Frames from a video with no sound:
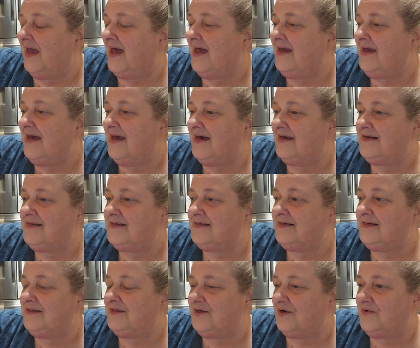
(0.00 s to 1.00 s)
I
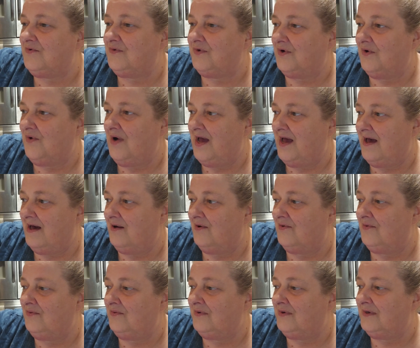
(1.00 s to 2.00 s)
honestly don't know
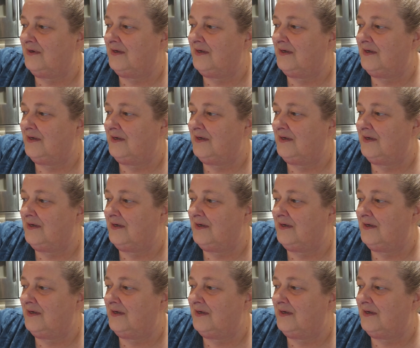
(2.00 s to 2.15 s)
how.